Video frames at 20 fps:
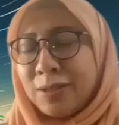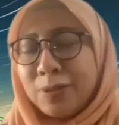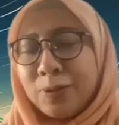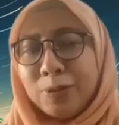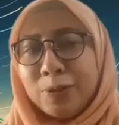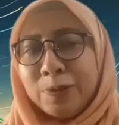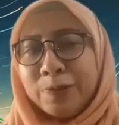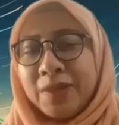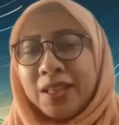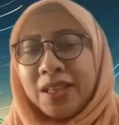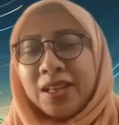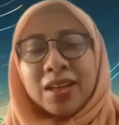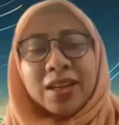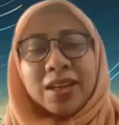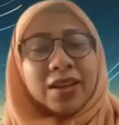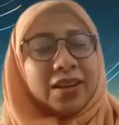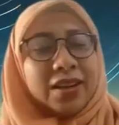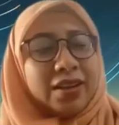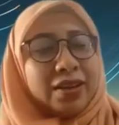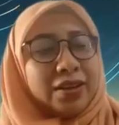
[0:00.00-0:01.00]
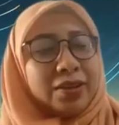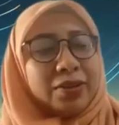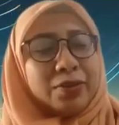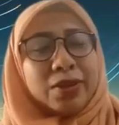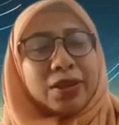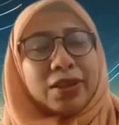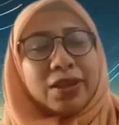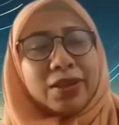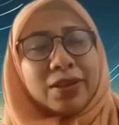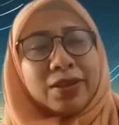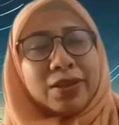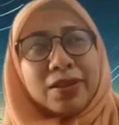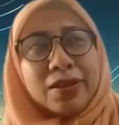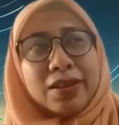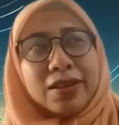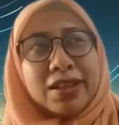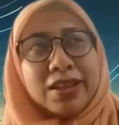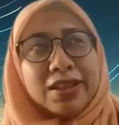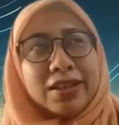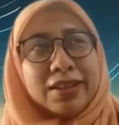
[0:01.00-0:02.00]
to what they
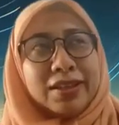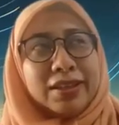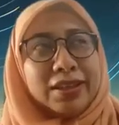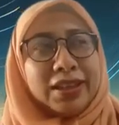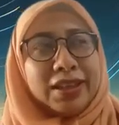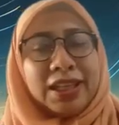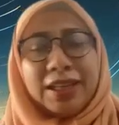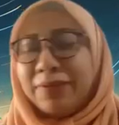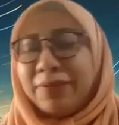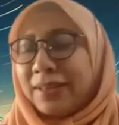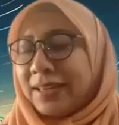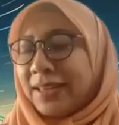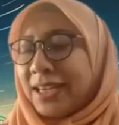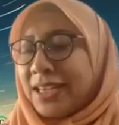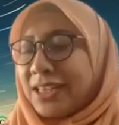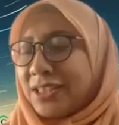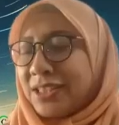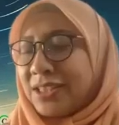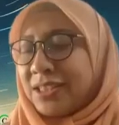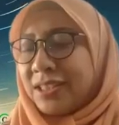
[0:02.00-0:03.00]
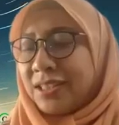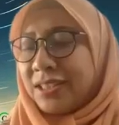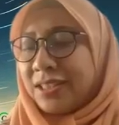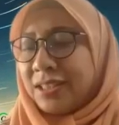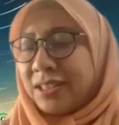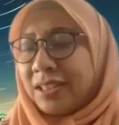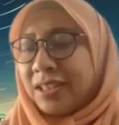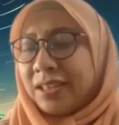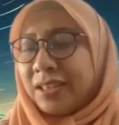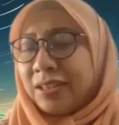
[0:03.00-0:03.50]
call it, give a lecture,